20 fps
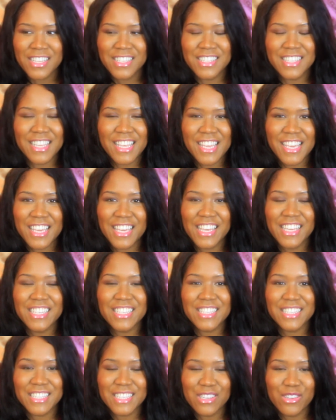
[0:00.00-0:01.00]
Zig
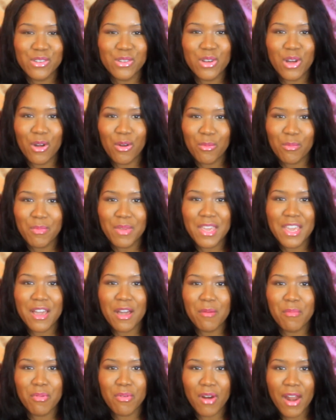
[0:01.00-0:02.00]
is still going to be
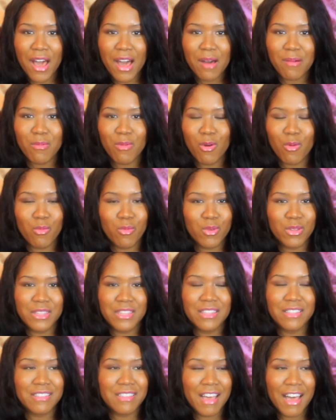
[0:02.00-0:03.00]
a problem
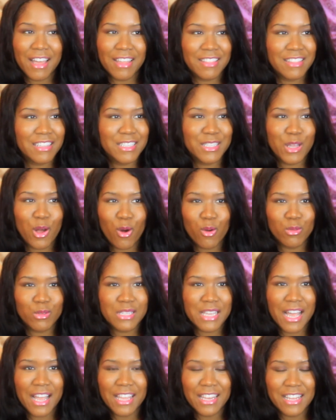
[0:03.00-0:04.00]
with this whole
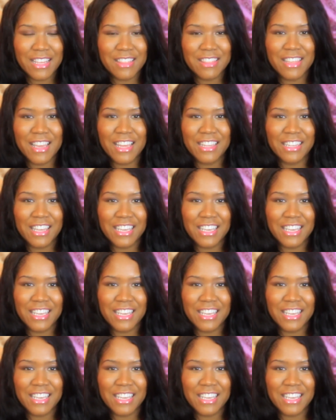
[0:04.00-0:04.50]
Tiny thing.